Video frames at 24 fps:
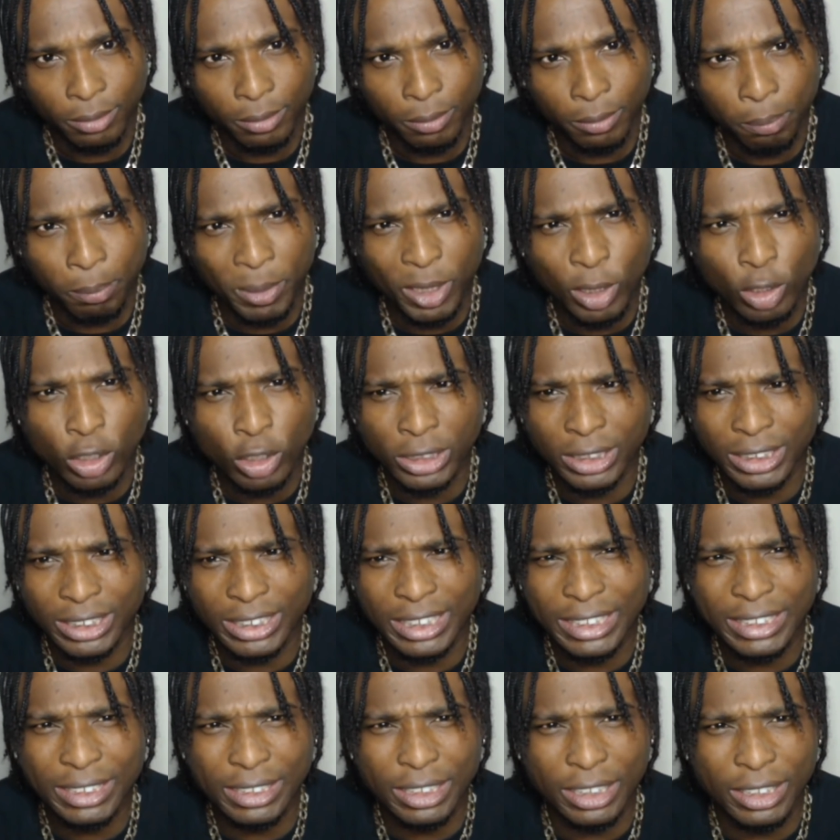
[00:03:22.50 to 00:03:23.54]
Because
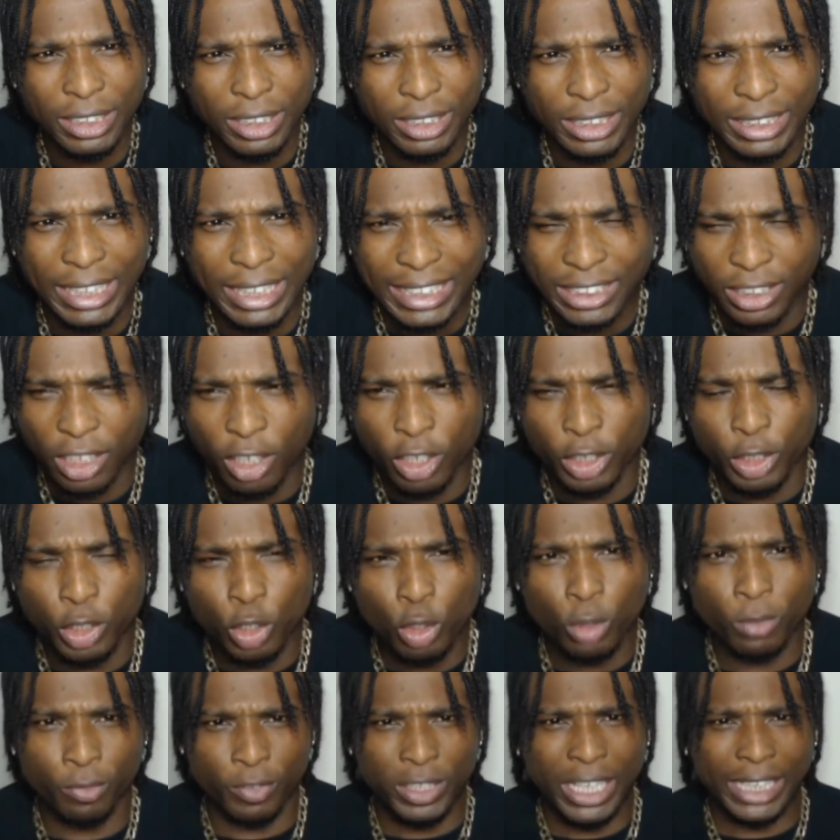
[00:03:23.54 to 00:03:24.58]
that's her
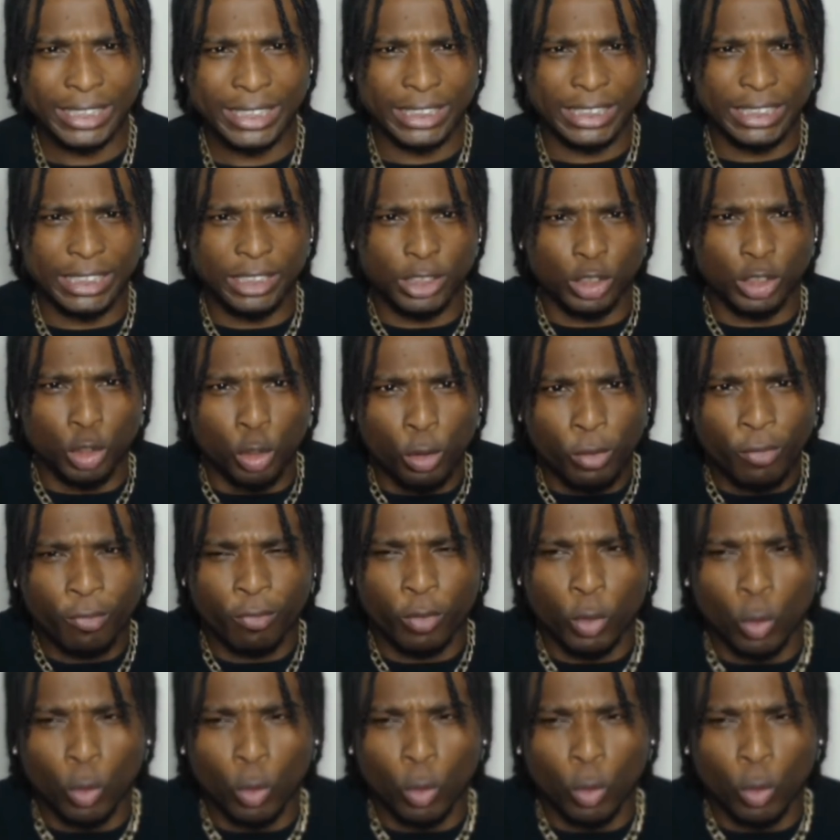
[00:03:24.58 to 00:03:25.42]
youth. Like, she's youthful.